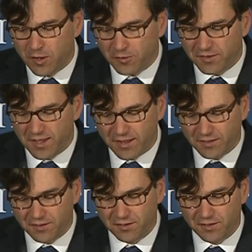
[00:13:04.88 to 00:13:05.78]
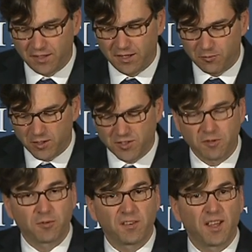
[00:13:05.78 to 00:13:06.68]
no sense in which
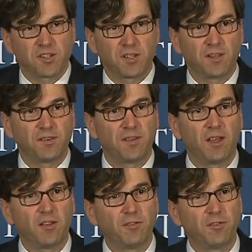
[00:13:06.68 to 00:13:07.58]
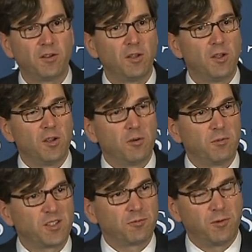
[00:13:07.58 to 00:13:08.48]
the recession itself,
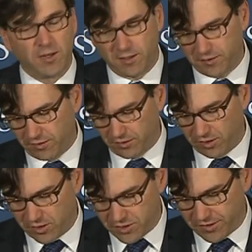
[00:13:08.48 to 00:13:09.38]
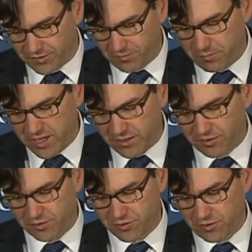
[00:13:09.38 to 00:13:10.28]
which witnessed the largest
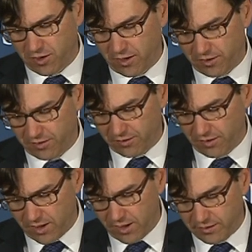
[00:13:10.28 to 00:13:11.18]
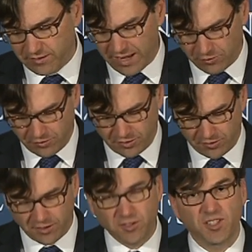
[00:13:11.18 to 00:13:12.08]
peak-to-trough
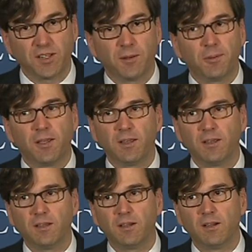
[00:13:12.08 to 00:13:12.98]
downturn in GDP